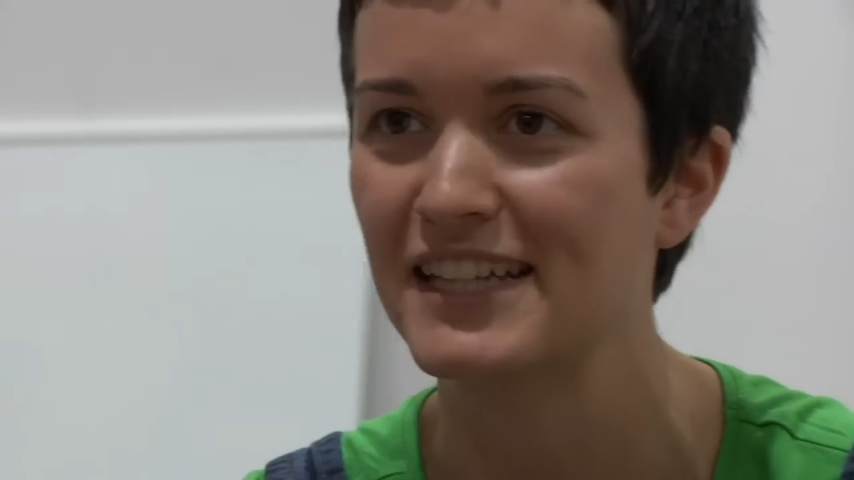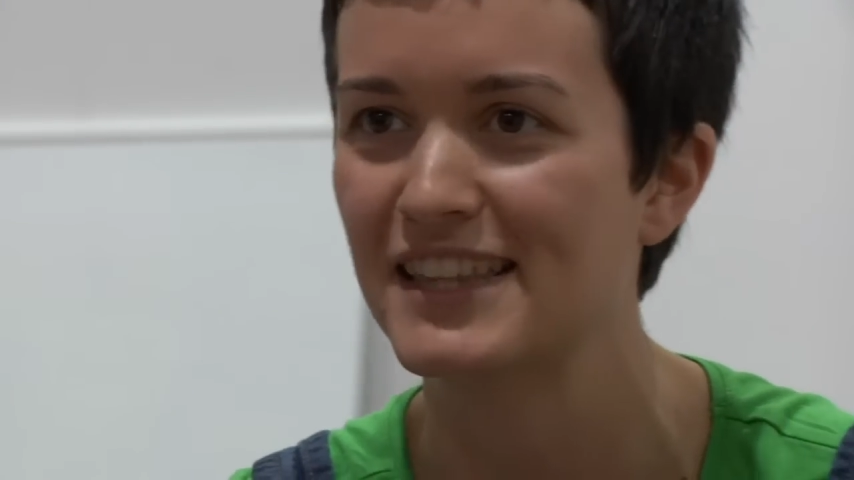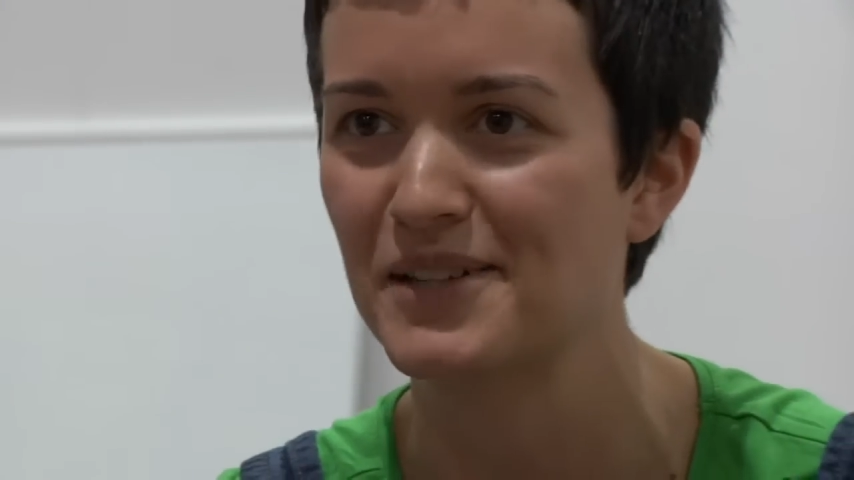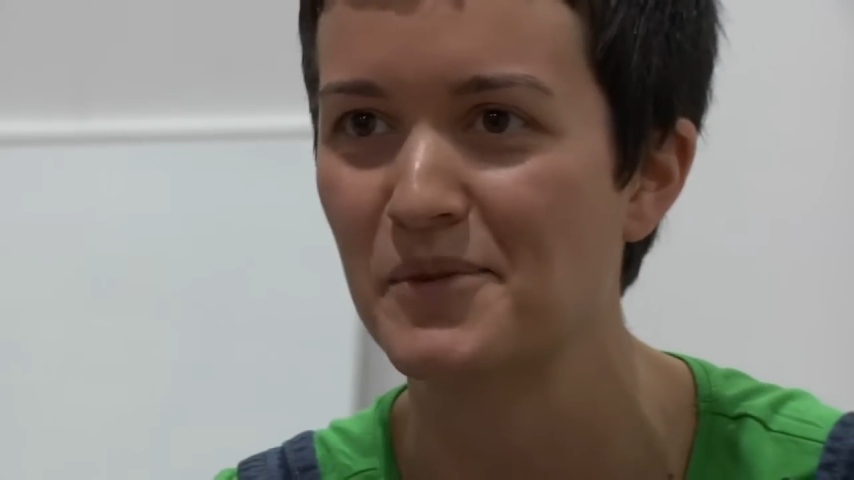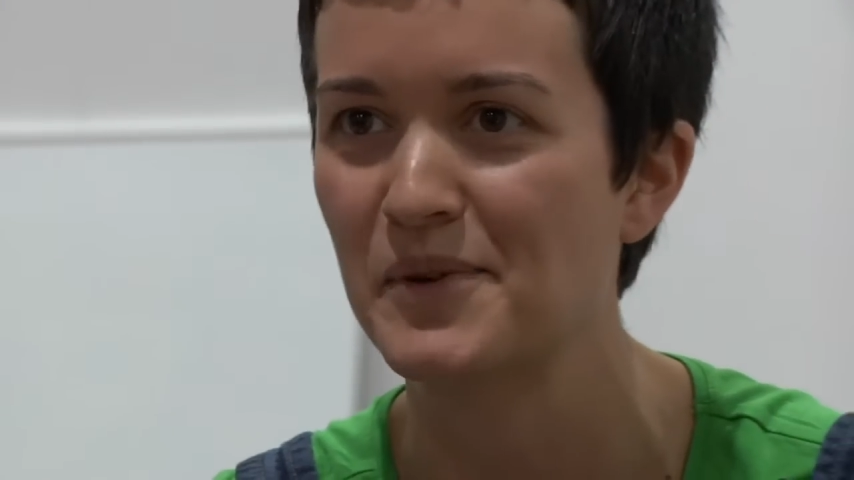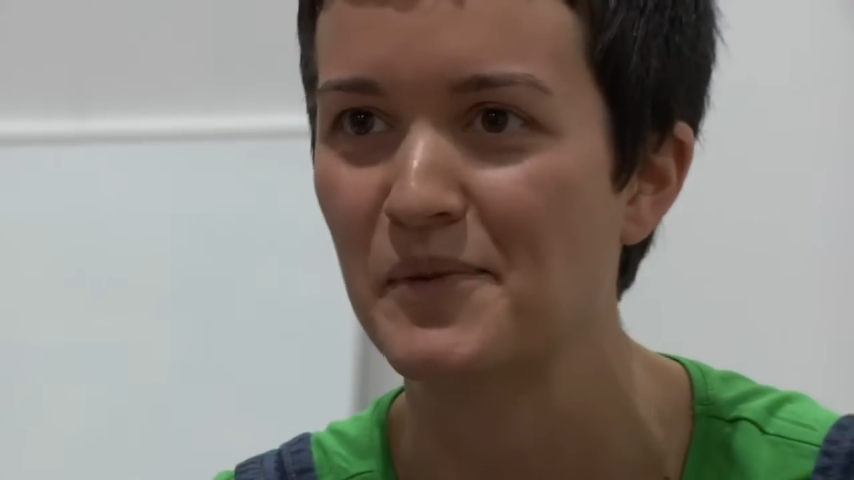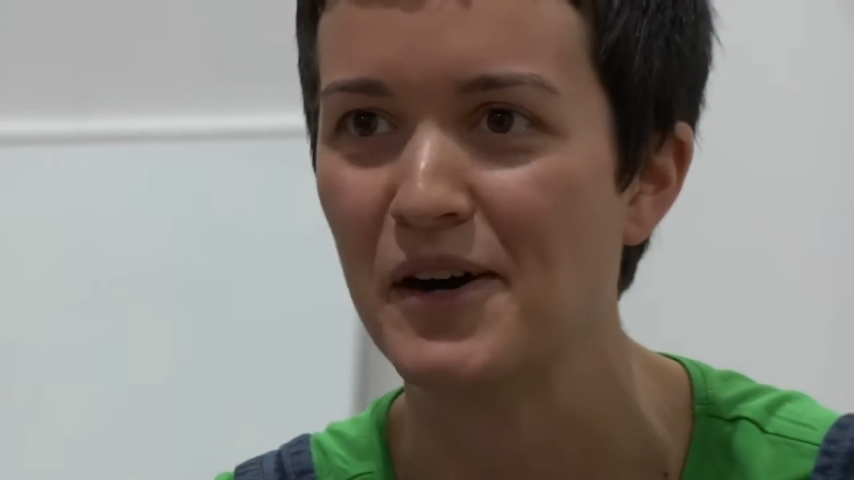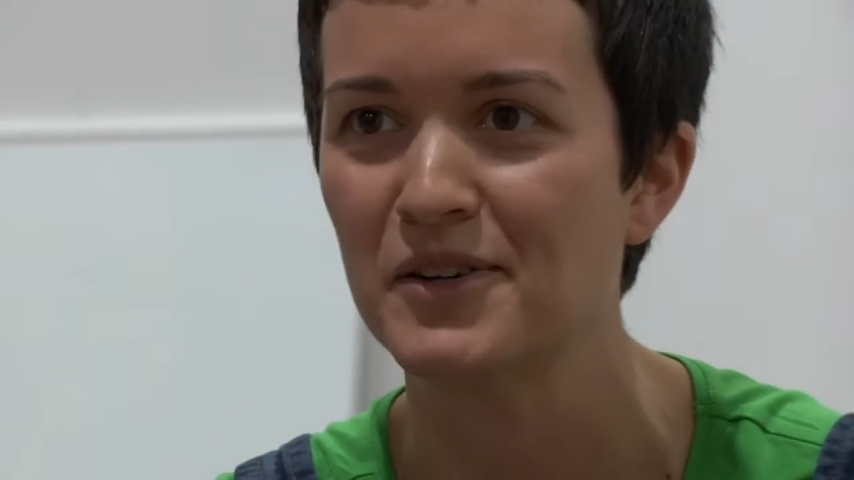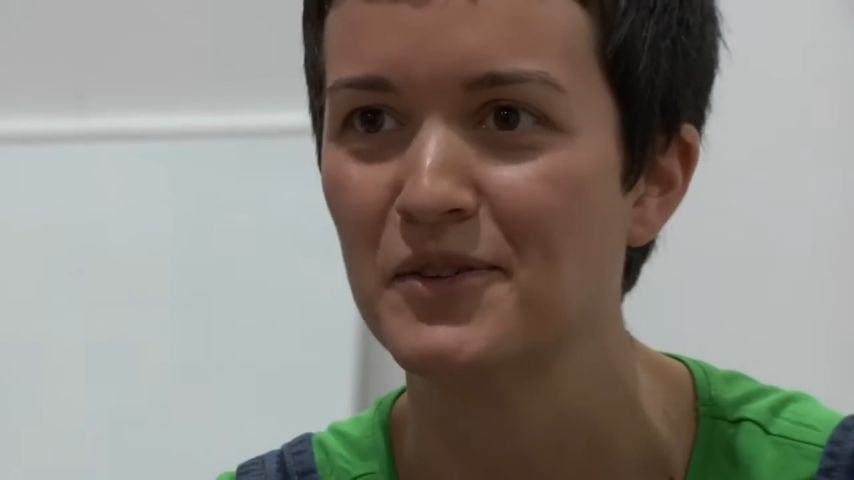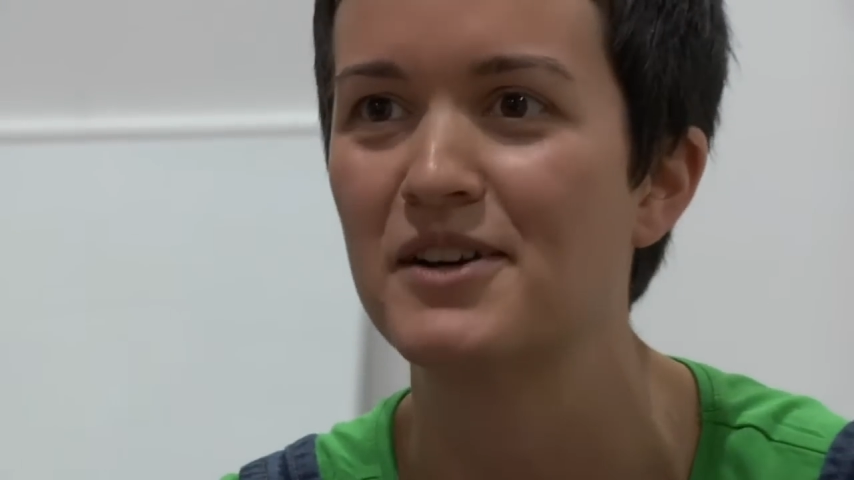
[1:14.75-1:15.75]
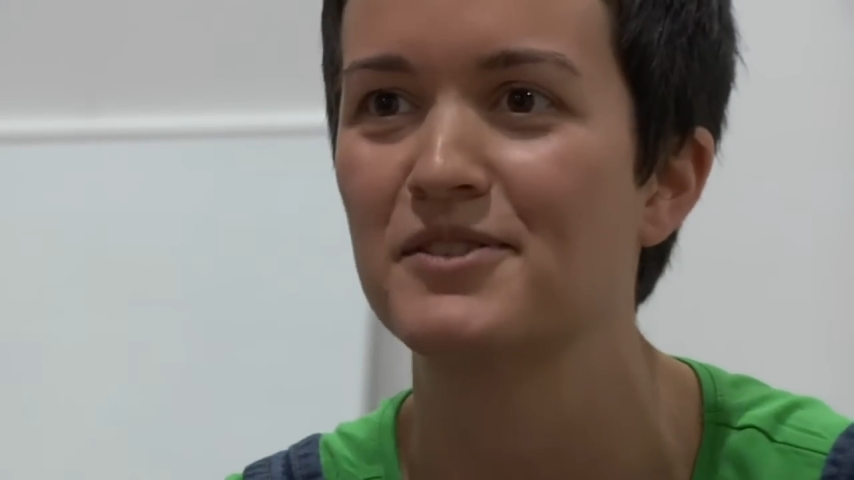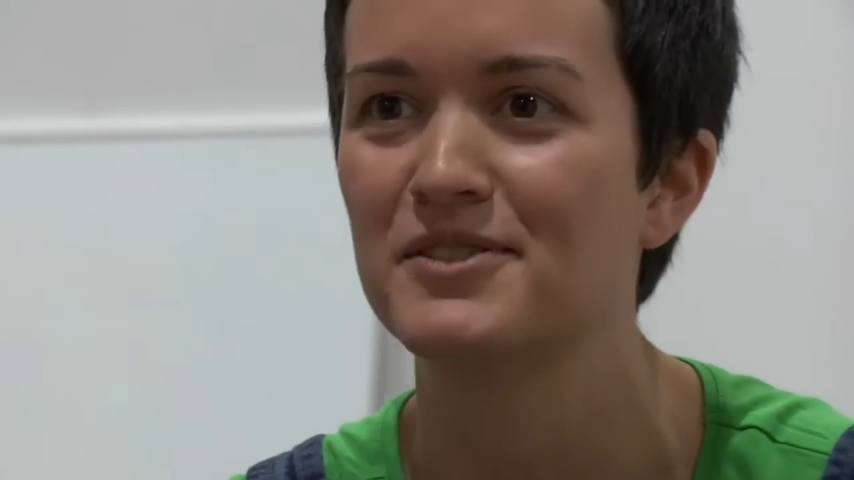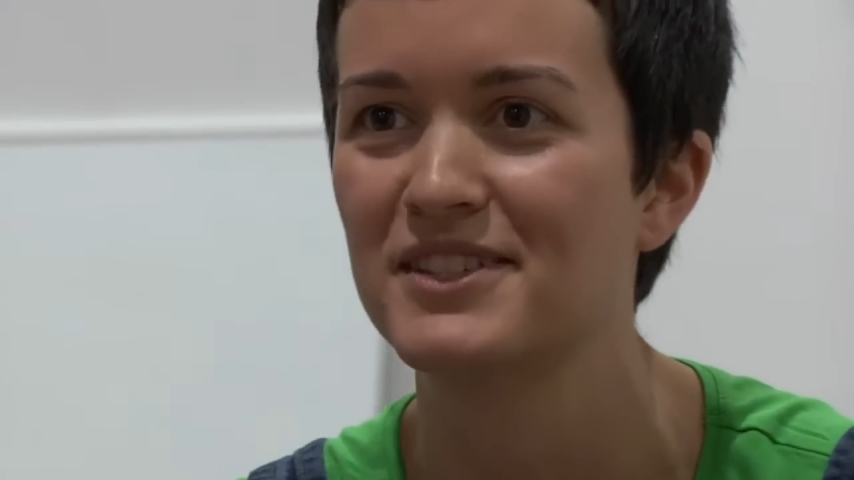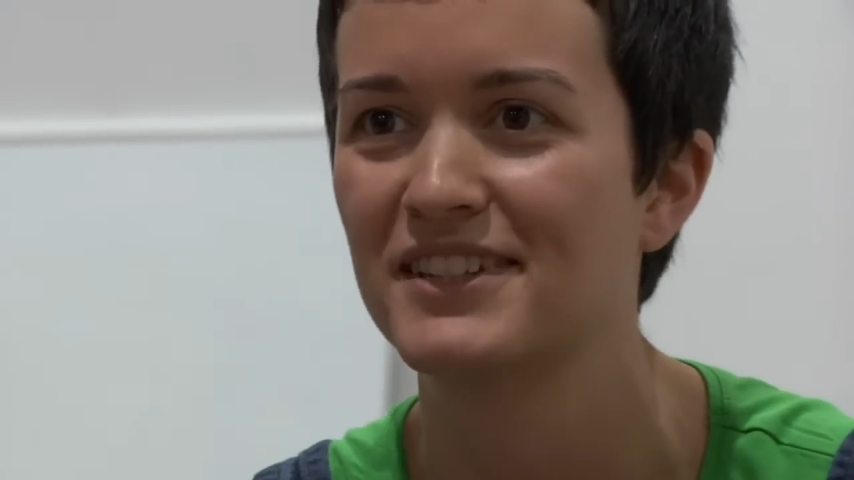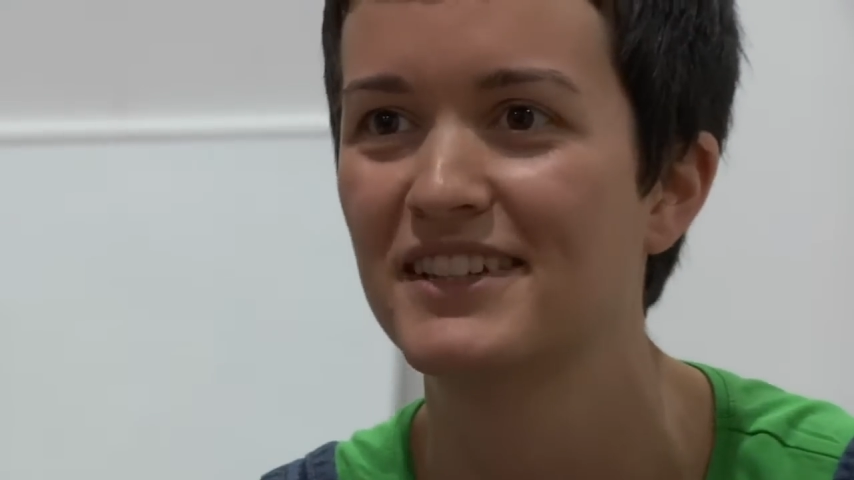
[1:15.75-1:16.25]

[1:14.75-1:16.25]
I think, when we walk around.